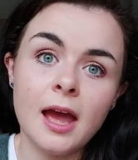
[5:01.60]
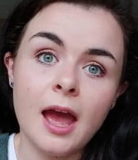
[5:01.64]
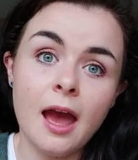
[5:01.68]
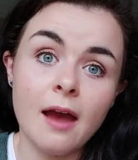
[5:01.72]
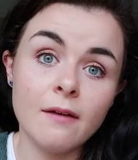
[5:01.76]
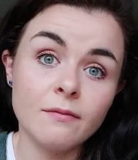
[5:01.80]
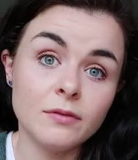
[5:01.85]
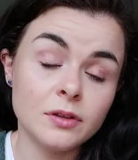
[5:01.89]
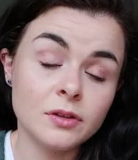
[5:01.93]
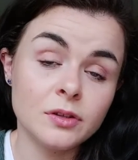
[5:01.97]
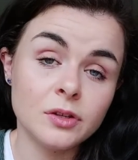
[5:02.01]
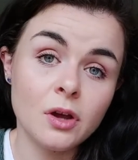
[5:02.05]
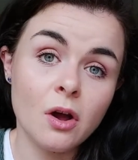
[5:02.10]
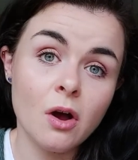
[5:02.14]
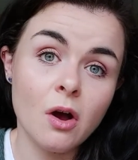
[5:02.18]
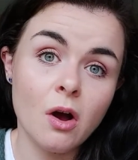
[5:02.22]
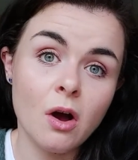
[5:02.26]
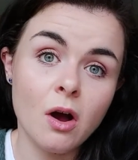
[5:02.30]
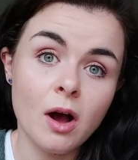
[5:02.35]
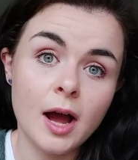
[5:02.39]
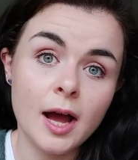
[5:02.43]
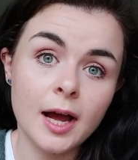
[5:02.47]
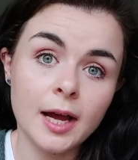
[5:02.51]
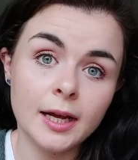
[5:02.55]
ever
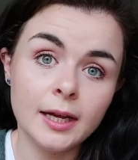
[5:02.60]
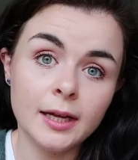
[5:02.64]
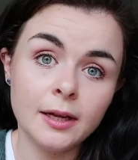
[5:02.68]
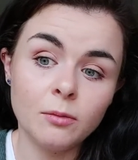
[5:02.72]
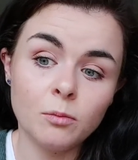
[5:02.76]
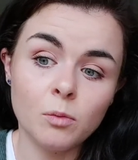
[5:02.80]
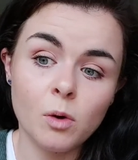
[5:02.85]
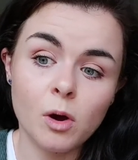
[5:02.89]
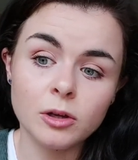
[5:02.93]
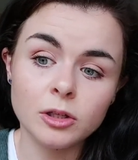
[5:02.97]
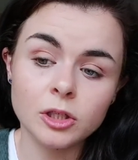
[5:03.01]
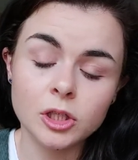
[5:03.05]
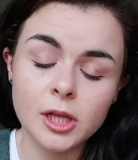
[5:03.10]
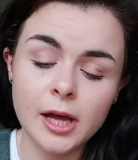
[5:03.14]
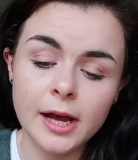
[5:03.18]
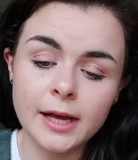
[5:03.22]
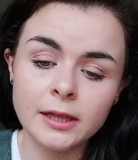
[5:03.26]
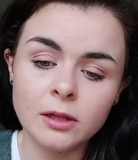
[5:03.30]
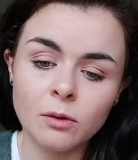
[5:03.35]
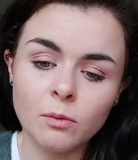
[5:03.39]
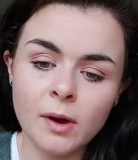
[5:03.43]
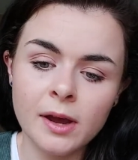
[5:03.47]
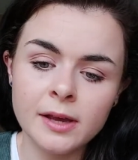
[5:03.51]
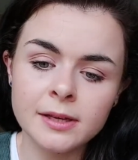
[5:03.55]
saw. I watched that in
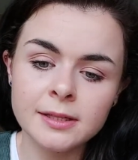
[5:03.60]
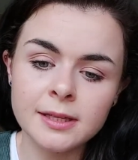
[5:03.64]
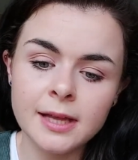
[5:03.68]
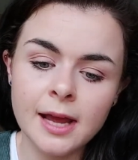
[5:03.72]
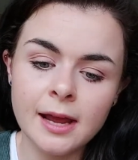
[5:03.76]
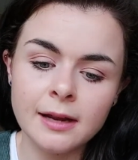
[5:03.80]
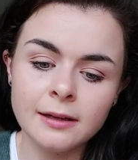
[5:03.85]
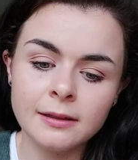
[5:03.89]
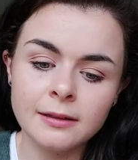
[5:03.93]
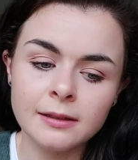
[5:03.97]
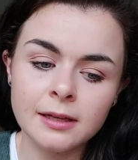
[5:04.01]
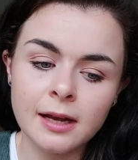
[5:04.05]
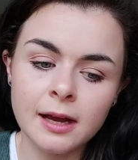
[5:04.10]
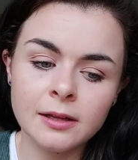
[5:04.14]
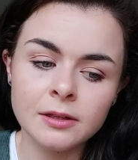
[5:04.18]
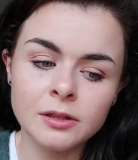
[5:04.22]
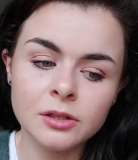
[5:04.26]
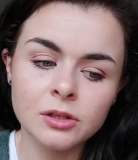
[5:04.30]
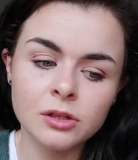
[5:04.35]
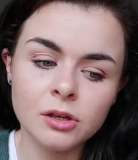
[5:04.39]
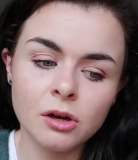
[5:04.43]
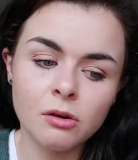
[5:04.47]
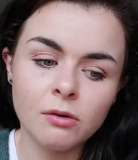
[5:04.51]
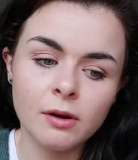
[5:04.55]
the West End, and
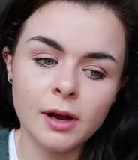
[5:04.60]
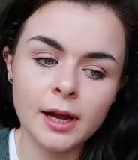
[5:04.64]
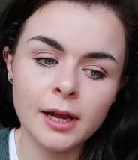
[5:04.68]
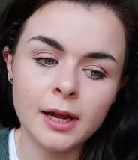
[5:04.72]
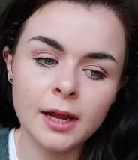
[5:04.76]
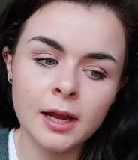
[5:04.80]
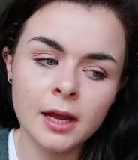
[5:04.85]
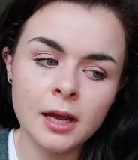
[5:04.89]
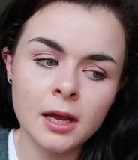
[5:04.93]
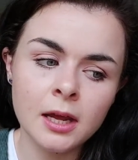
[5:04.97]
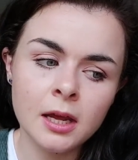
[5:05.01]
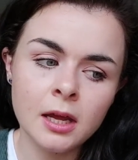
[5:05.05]
so I